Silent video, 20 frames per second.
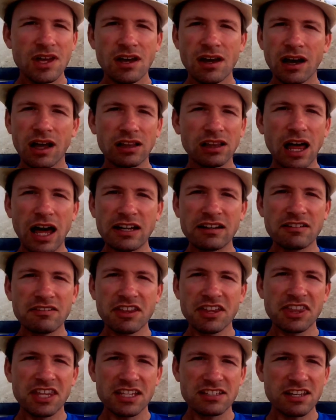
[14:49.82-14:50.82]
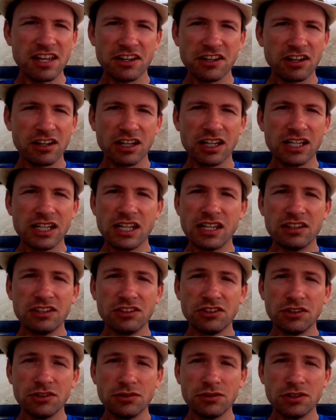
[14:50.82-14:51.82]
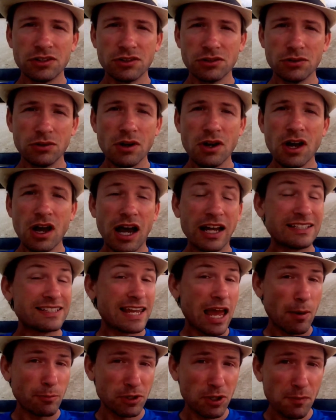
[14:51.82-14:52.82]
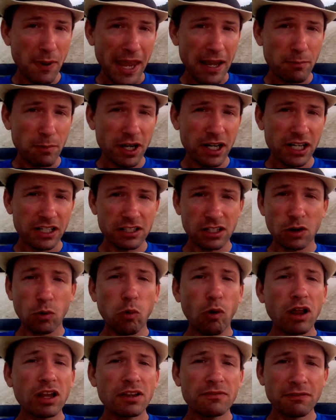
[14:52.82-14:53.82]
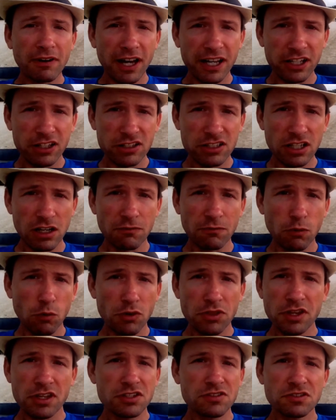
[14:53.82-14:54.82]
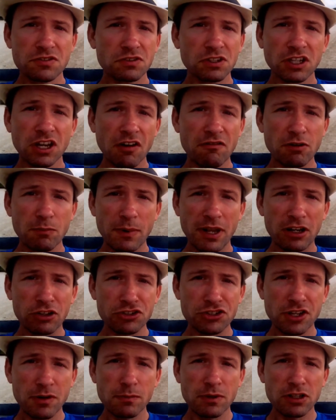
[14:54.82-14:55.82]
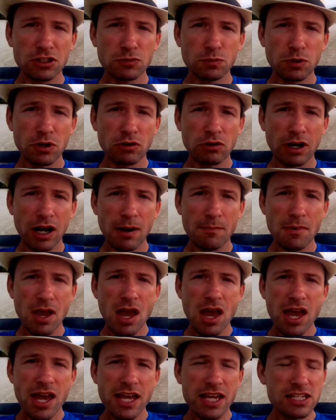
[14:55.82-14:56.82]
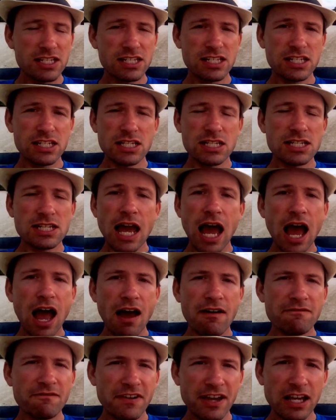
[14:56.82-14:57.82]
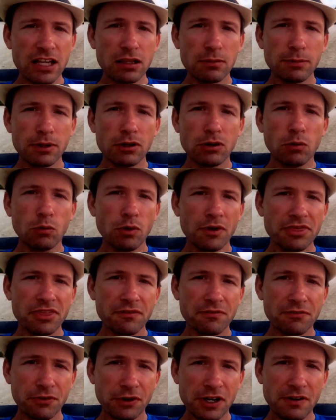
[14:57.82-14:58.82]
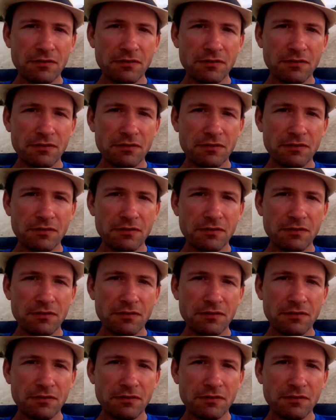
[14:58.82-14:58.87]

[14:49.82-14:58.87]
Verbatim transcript: A lot of the things that you're going to need to do to attempt to make money to qualify yourself for this governmental stimulus program is just not available with the free